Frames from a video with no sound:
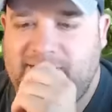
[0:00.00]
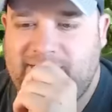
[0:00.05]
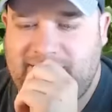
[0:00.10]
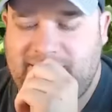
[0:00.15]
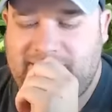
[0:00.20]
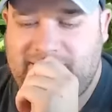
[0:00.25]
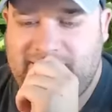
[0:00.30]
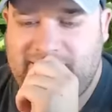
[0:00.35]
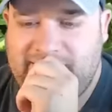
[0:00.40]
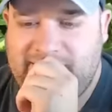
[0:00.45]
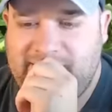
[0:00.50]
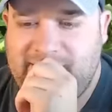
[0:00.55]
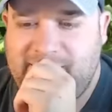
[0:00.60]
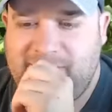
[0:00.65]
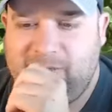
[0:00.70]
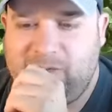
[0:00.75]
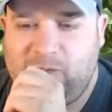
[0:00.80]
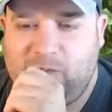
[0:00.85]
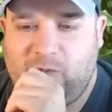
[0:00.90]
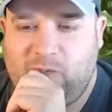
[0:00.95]
I
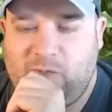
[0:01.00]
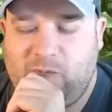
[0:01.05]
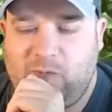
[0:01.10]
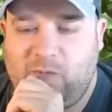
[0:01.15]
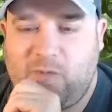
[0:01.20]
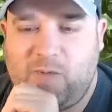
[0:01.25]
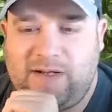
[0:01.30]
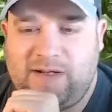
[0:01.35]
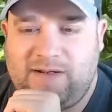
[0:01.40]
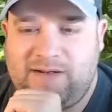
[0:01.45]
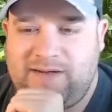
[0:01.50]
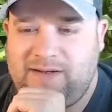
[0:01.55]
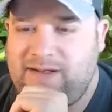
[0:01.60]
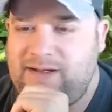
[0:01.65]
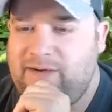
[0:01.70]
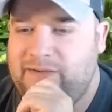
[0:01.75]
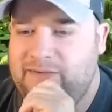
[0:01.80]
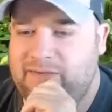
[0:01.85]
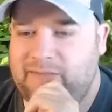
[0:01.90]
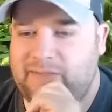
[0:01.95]
am well
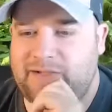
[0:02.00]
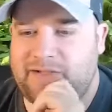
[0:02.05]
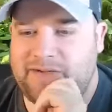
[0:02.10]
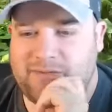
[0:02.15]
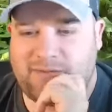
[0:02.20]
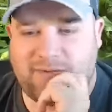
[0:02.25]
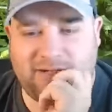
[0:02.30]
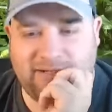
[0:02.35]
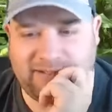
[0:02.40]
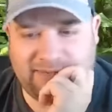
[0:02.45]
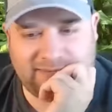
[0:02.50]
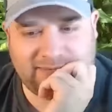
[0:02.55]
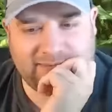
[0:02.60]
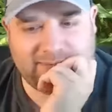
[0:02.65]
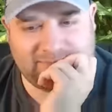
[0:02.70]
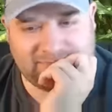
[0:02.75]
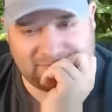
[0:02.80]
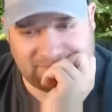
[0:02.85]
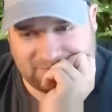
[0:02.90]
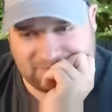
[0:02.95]
out of my 20s.
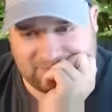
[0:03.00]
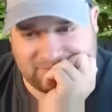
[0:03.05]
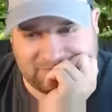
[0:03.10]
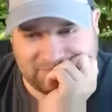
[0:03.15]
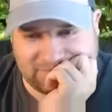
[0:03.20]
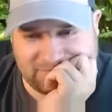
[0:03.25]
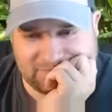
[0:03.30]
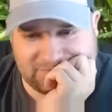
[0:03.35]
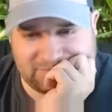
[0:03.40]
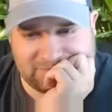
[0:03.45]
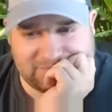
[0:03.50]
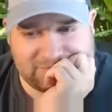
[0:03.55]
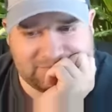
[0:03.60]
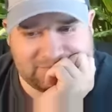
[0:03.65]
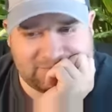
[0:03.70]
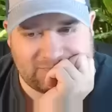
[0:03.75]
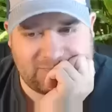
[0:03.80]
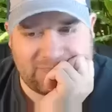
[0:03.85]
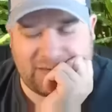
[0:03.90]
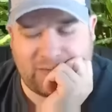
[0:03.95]

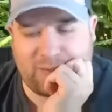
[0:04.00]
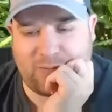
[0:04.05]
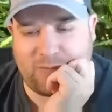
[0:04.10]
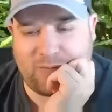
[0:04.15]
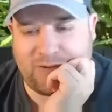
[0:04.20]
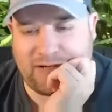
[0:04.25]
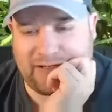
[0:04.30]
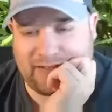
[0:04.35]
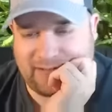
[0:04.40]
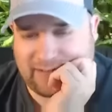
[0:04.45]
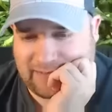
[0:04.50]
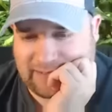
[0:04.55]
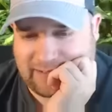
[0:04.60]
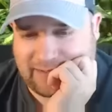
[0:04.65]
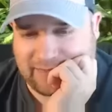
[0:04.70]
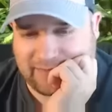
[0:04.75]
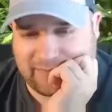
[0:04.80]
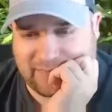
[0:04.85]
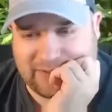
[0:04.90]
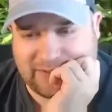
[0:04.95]
Well out
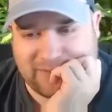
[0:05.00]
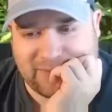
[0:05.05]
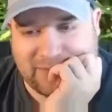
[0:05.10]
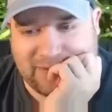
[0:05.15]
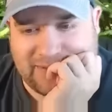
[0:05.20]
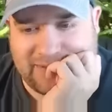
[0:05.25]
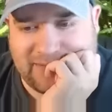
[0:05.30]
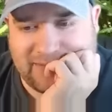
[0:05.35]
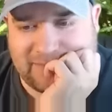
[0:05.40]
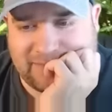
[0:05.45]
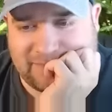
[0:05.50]
of my 20s.